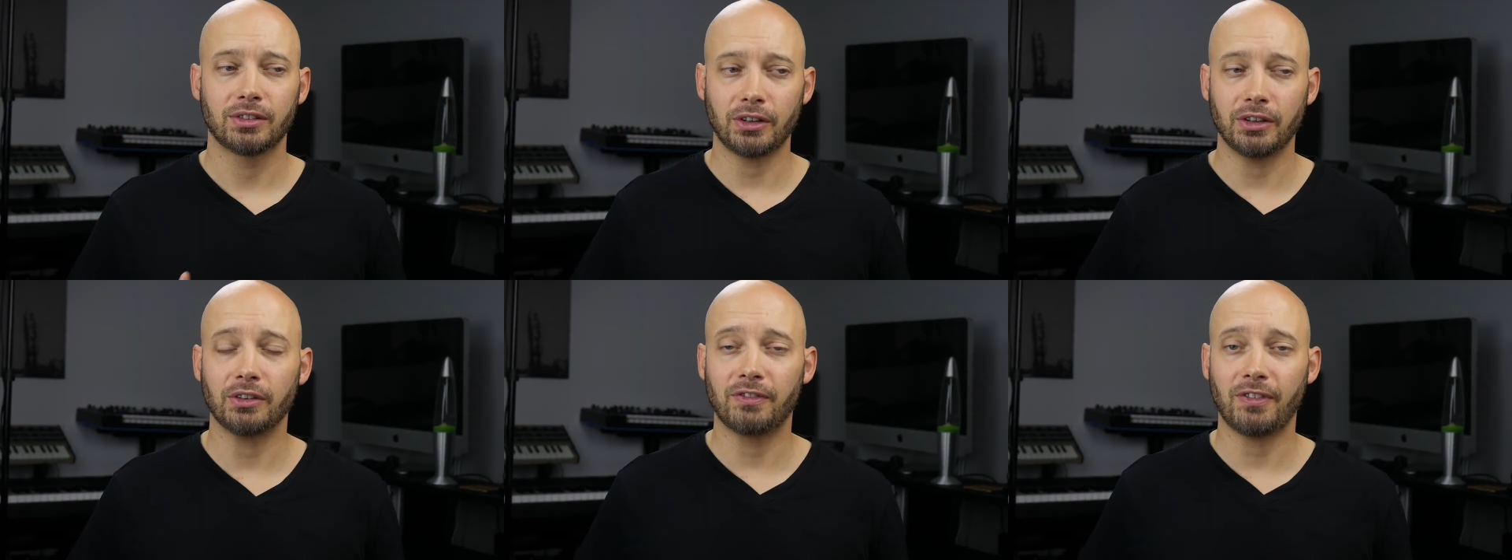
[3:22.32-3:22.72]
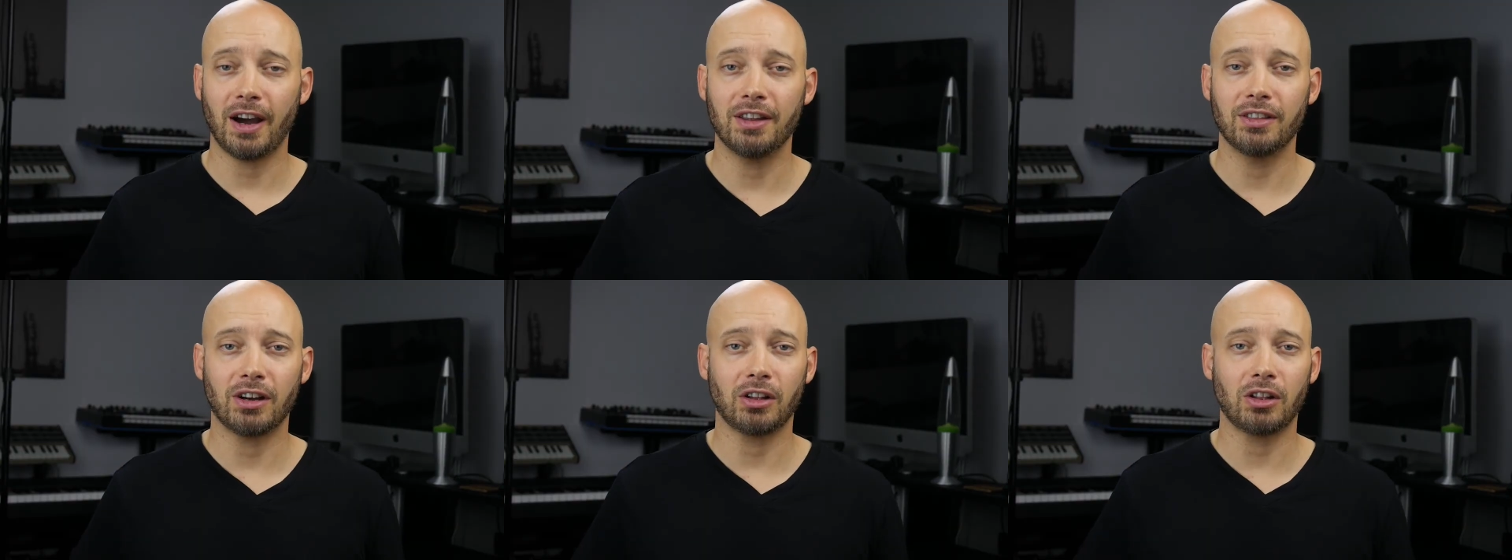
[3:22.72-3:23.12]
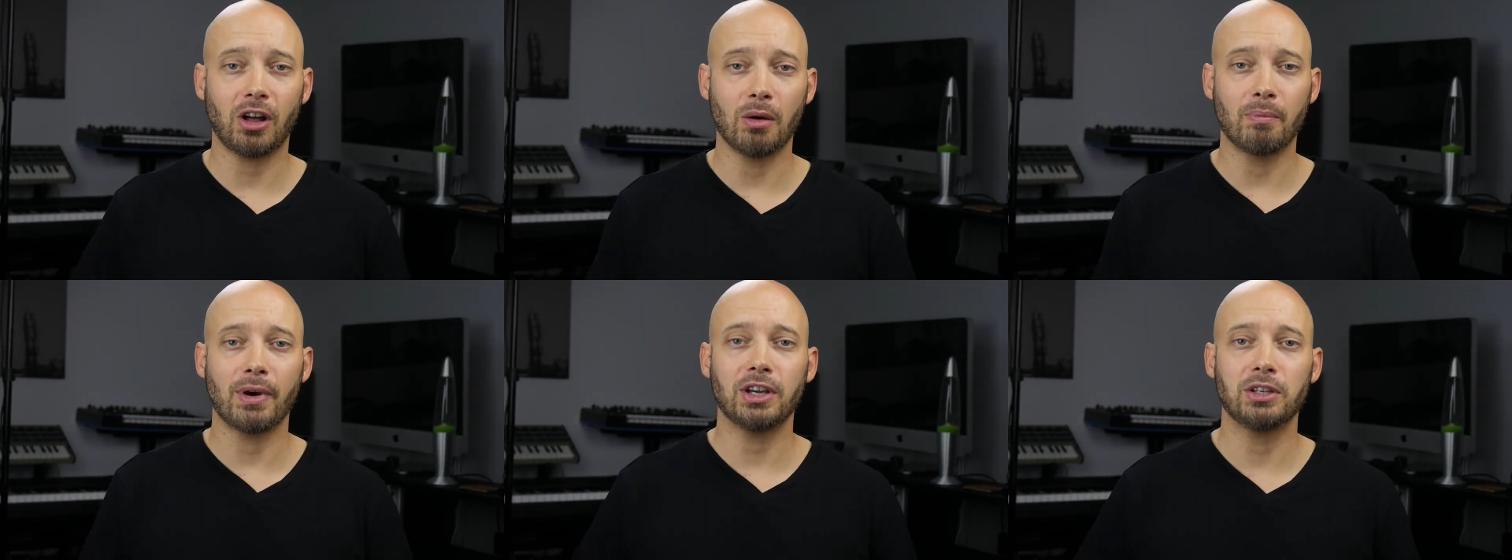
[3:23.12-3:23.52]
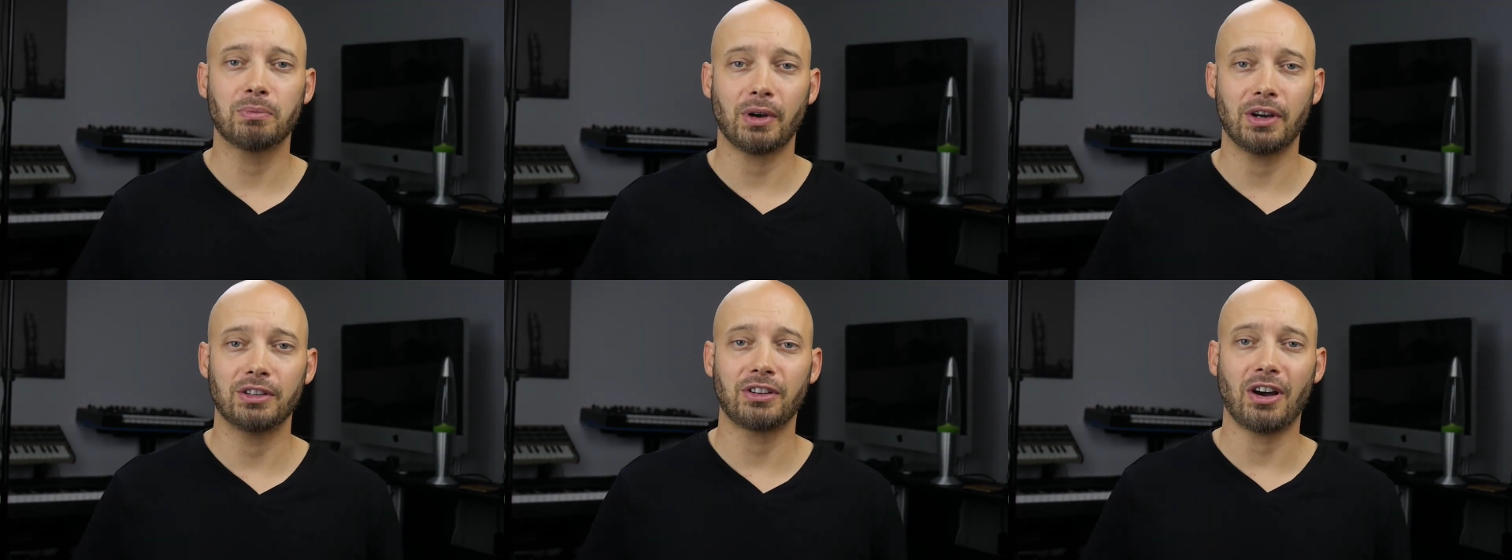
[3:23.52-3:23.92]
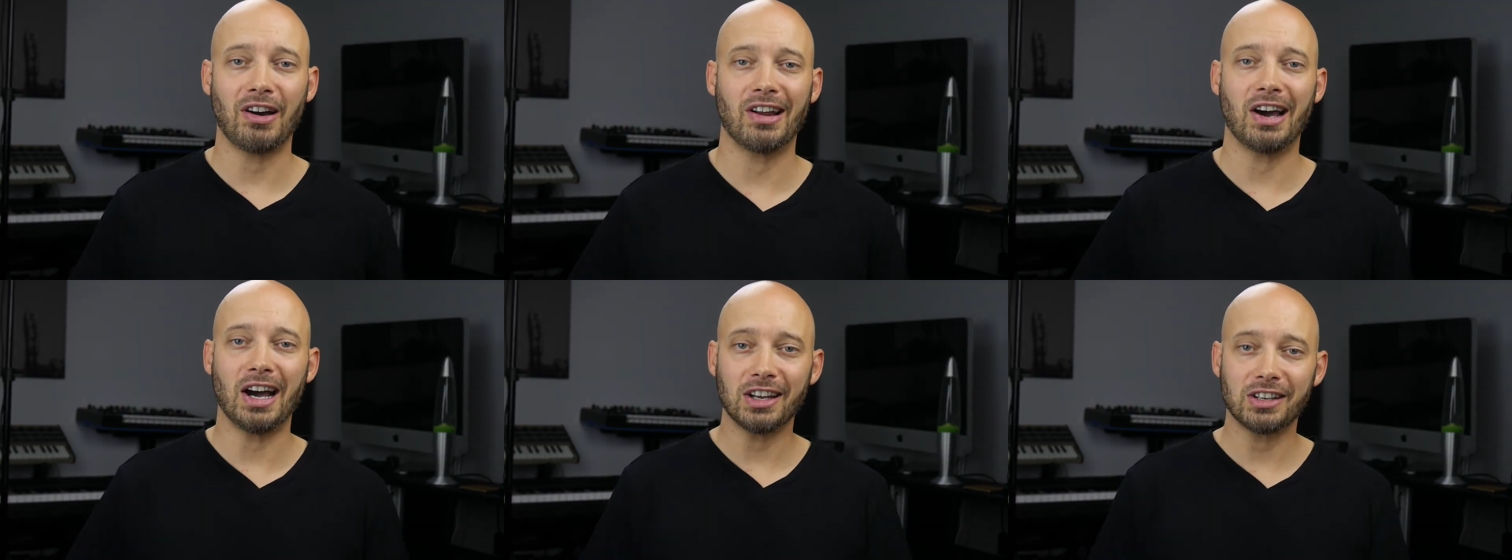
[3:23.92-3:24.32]
you'll find that a lot of bass players
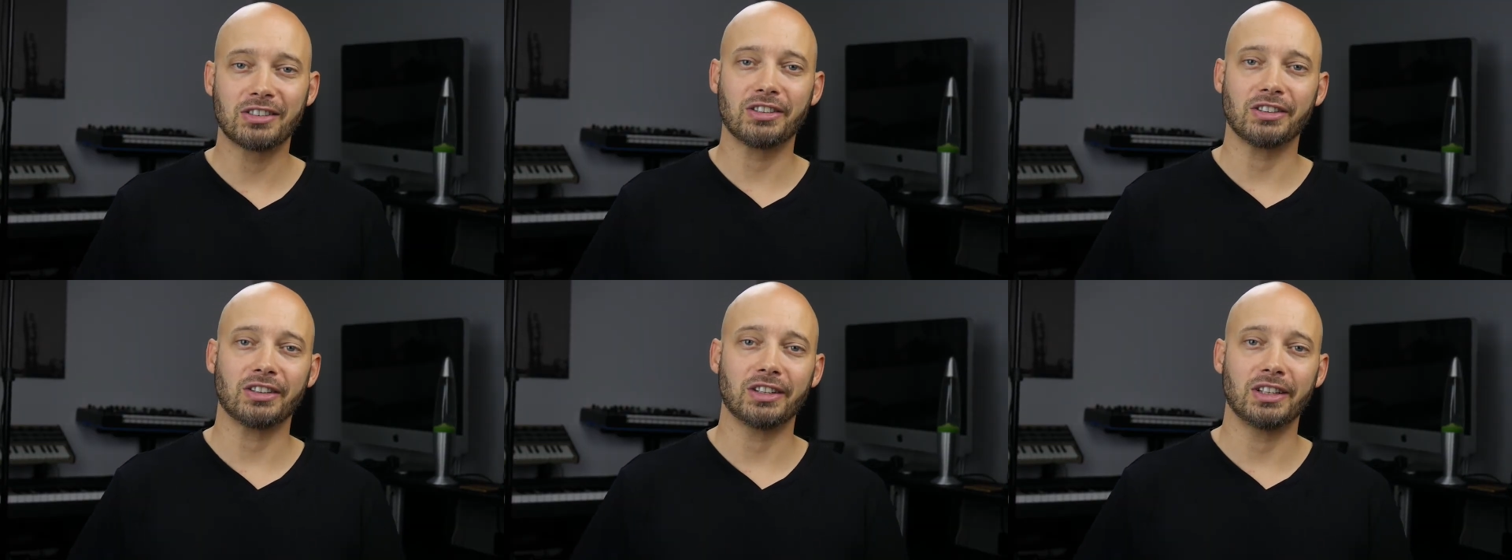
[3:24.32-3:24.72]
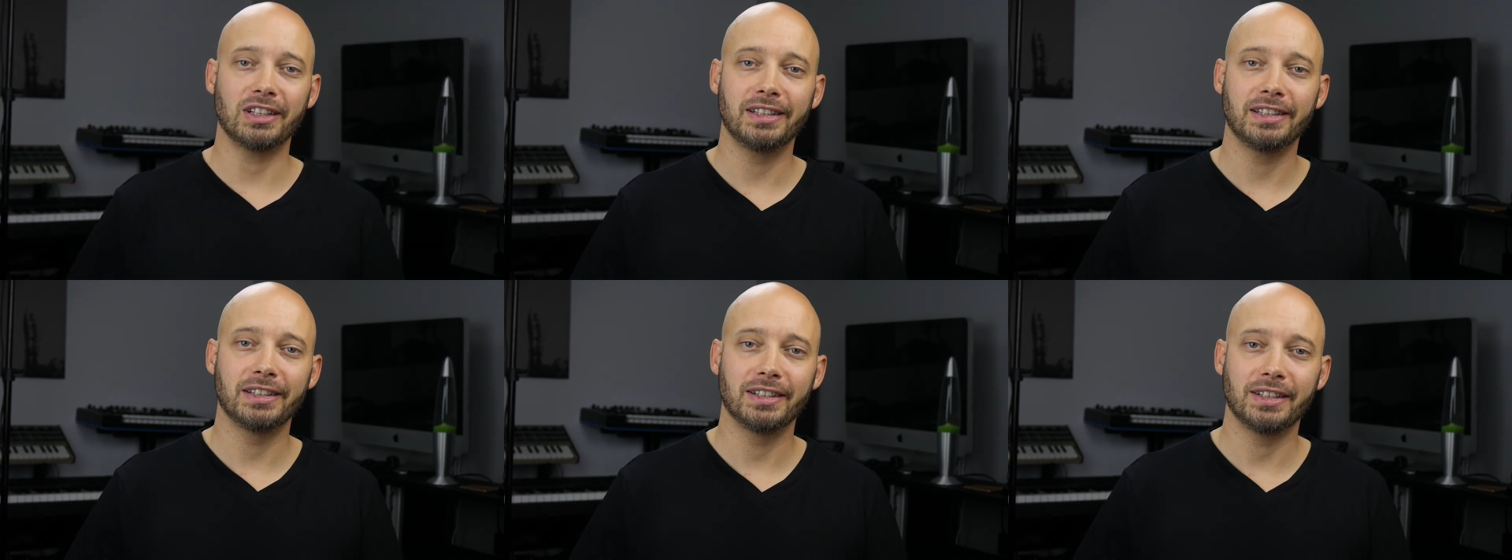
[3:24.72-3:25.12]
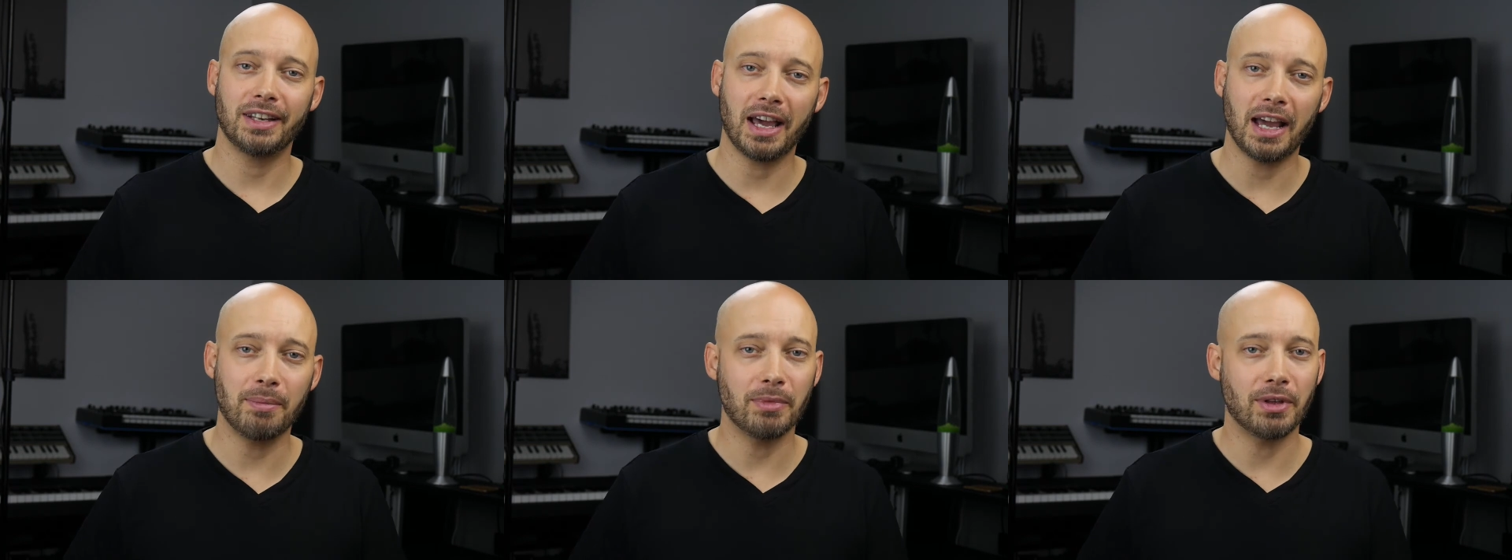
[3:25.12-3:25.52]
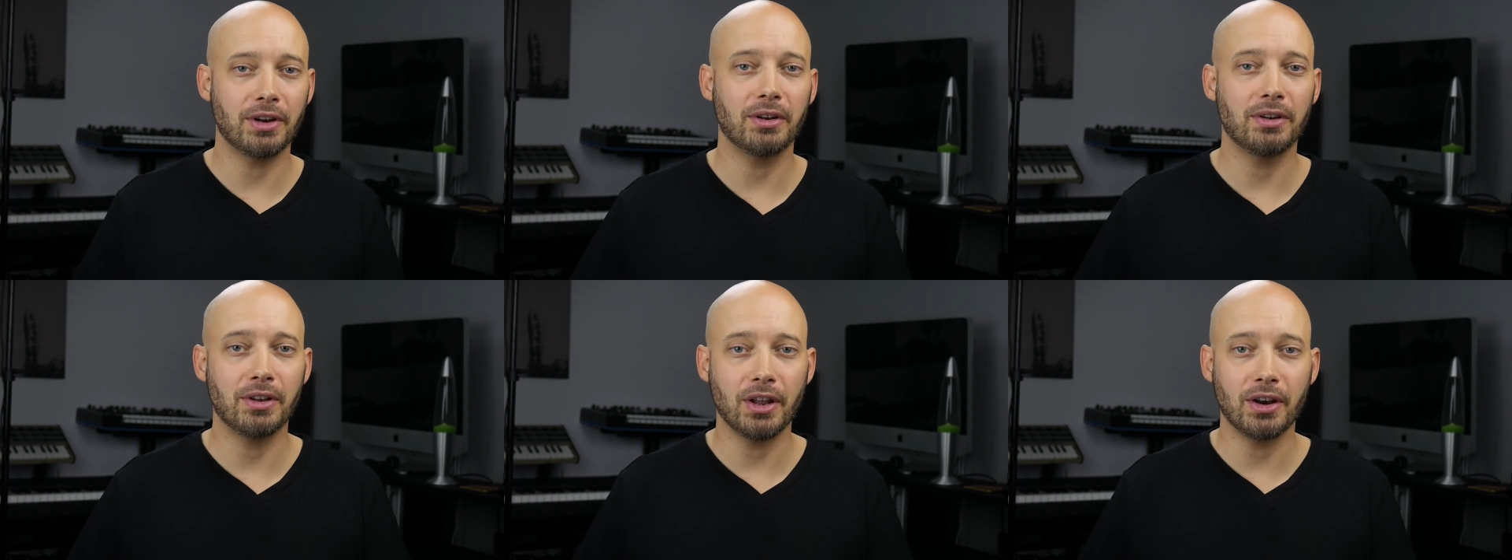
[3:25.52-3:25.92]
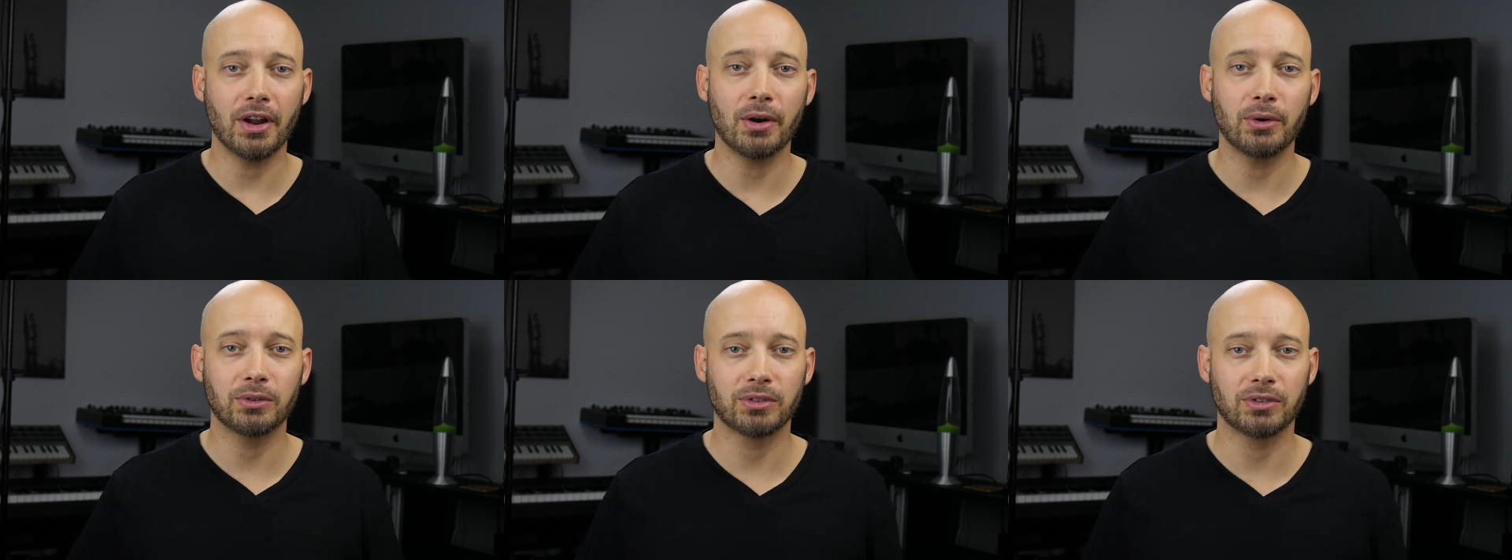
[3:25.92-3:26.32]
can't actually name the
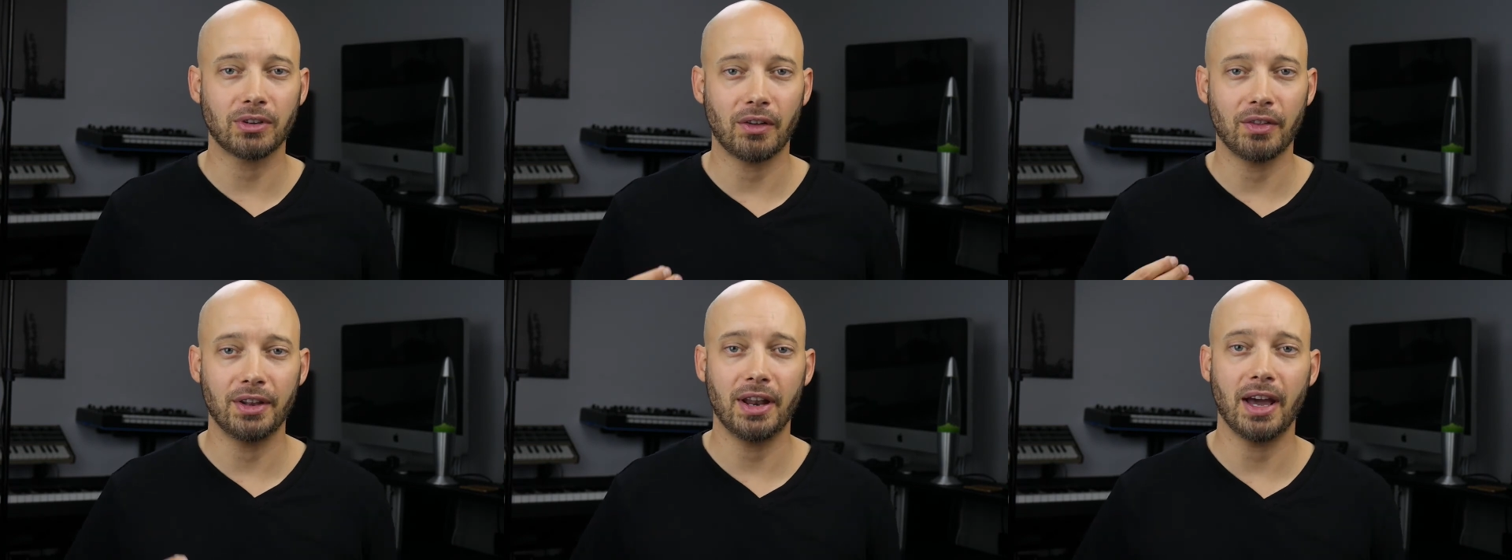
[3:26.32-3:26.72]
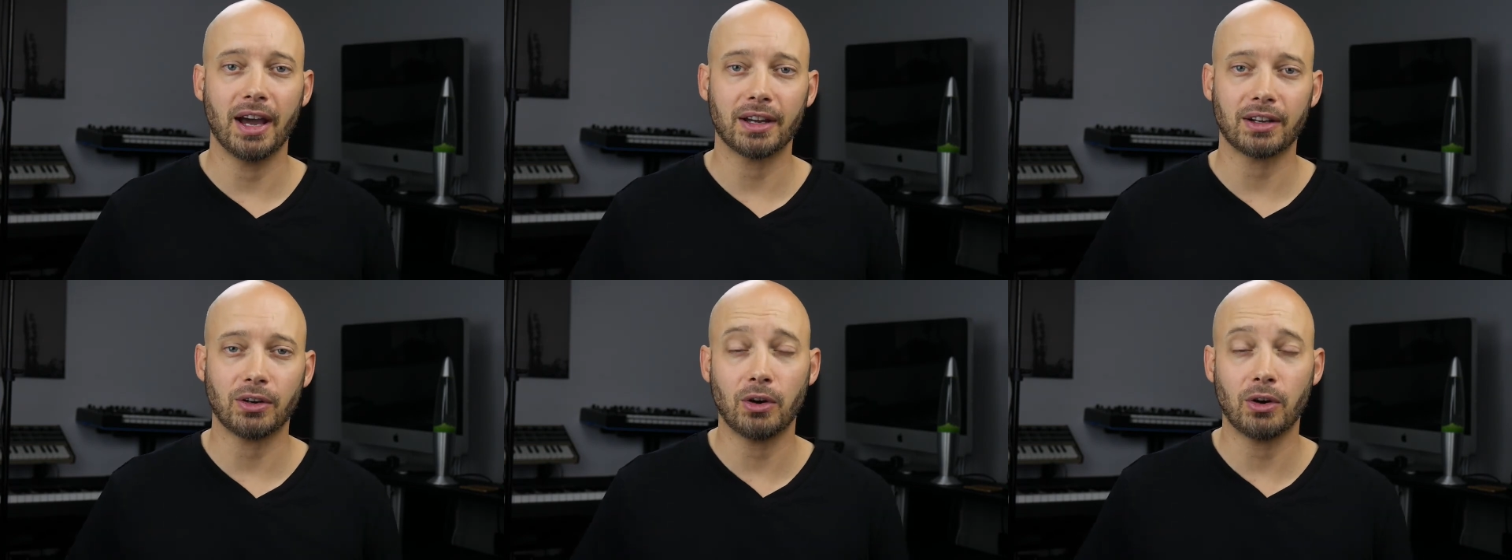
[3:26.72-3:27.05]
notes on the neck,